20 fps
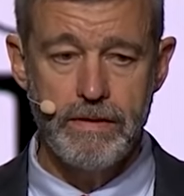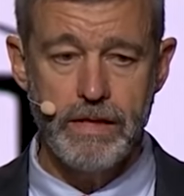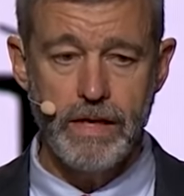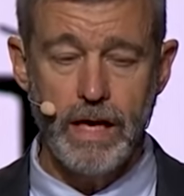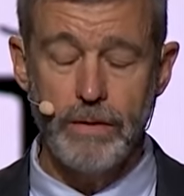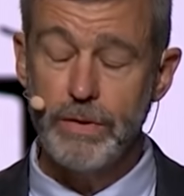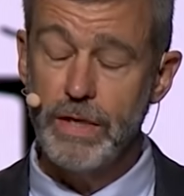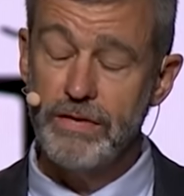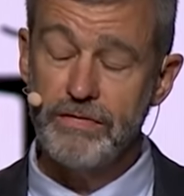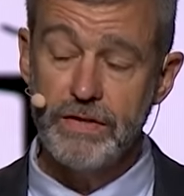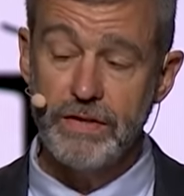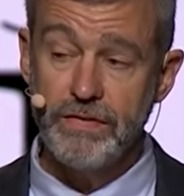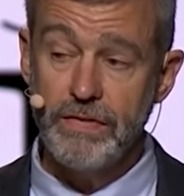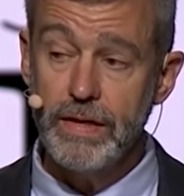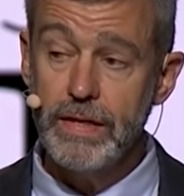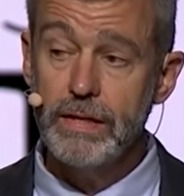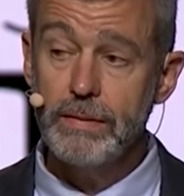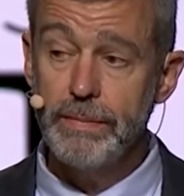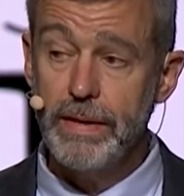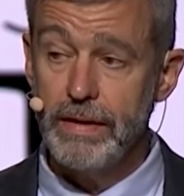I would have to
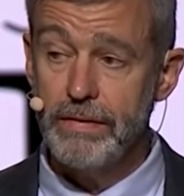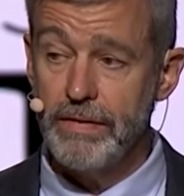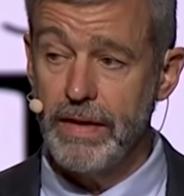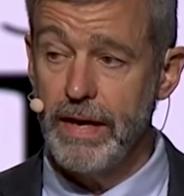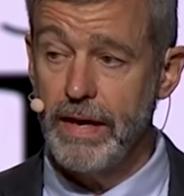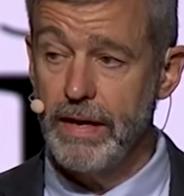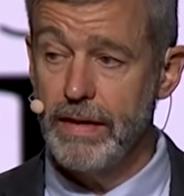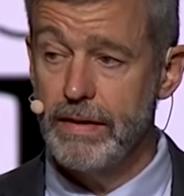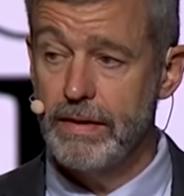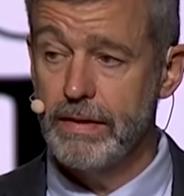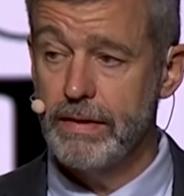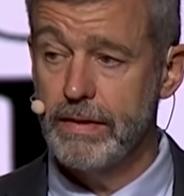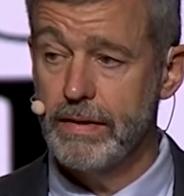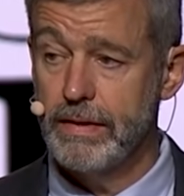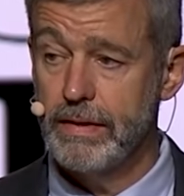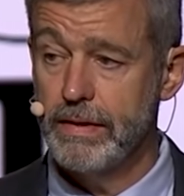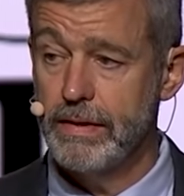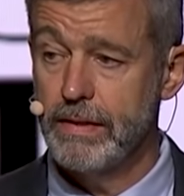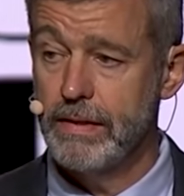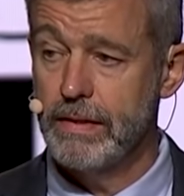think about that.
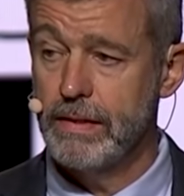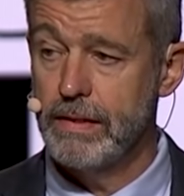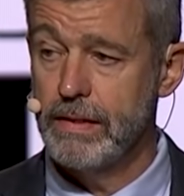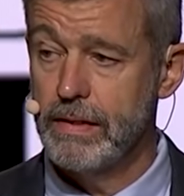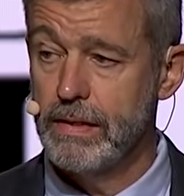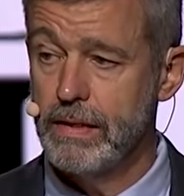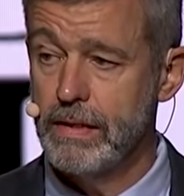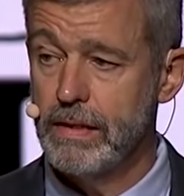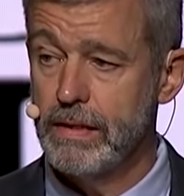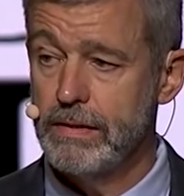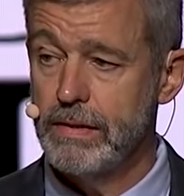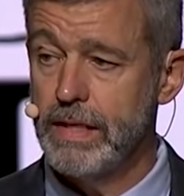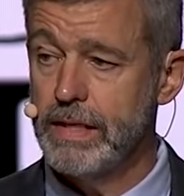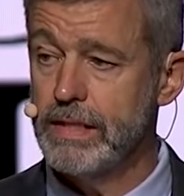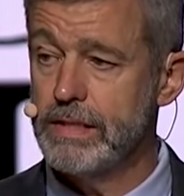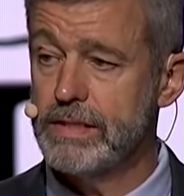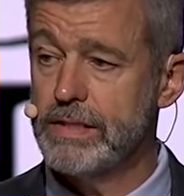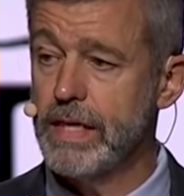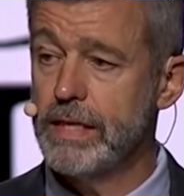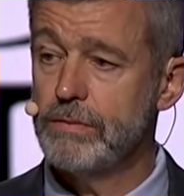Then
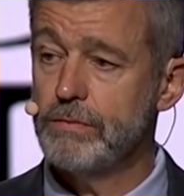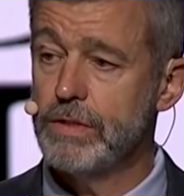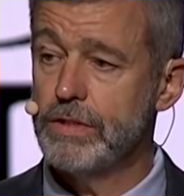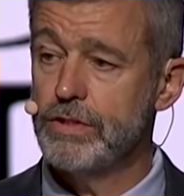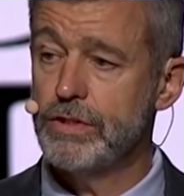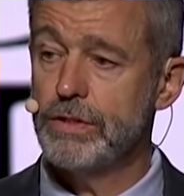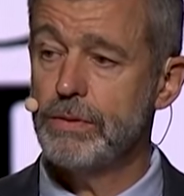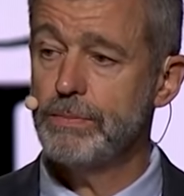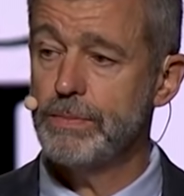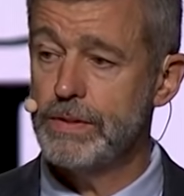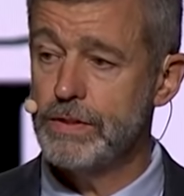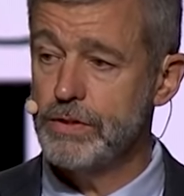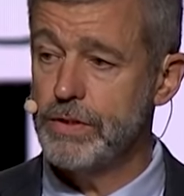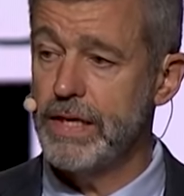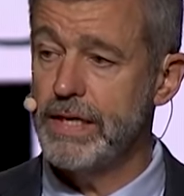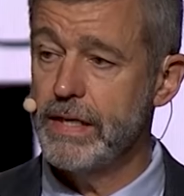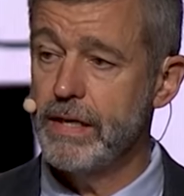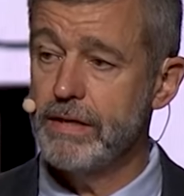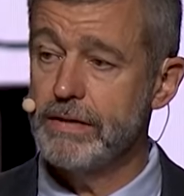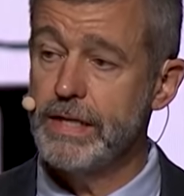he said, Would you
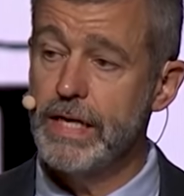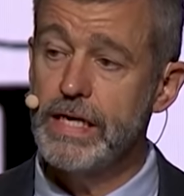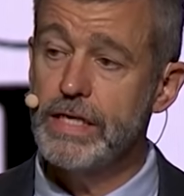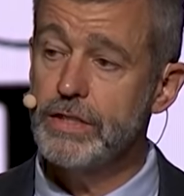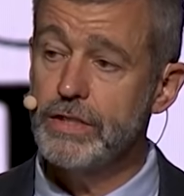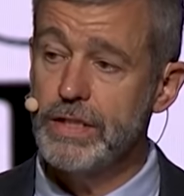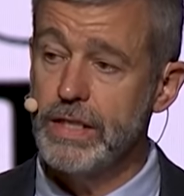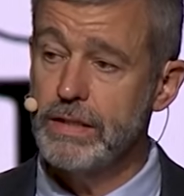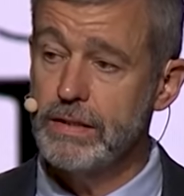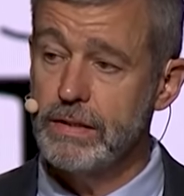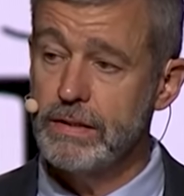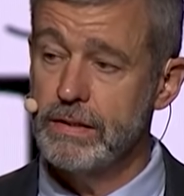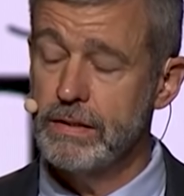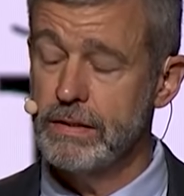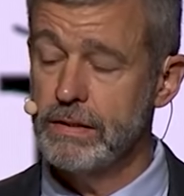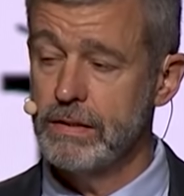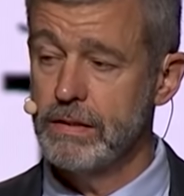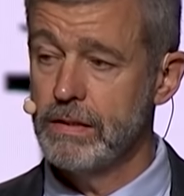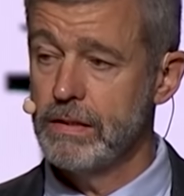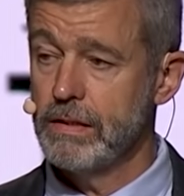betray our nation
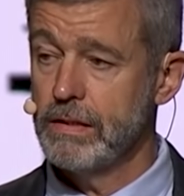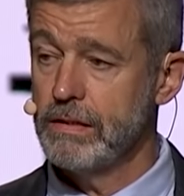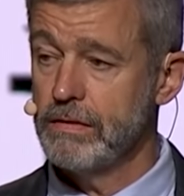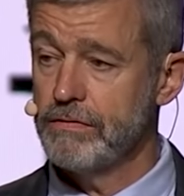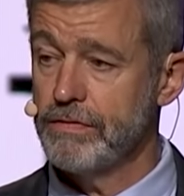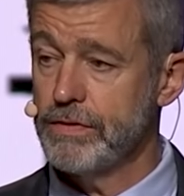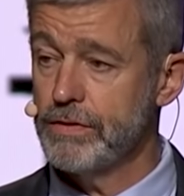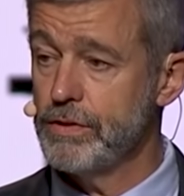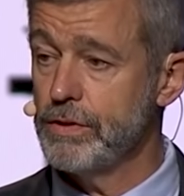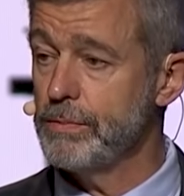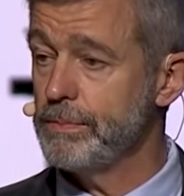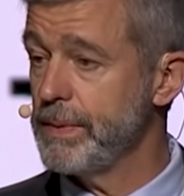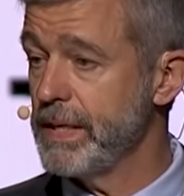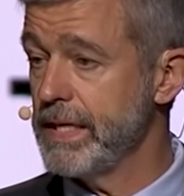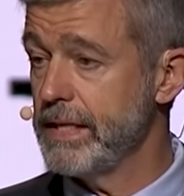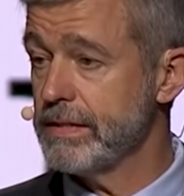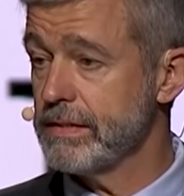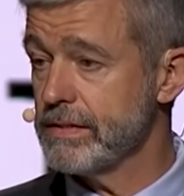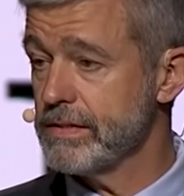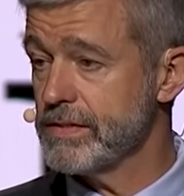for two
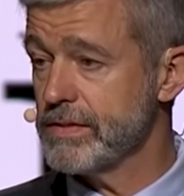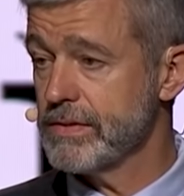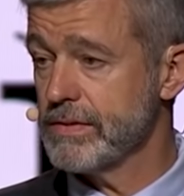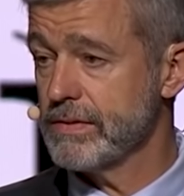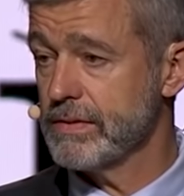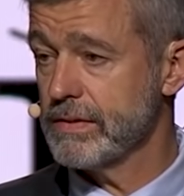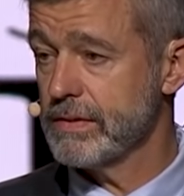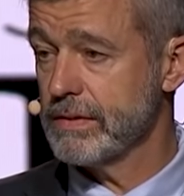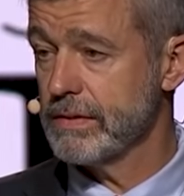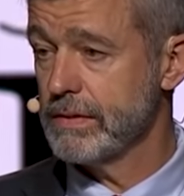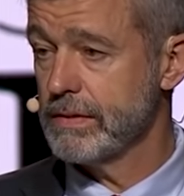pence?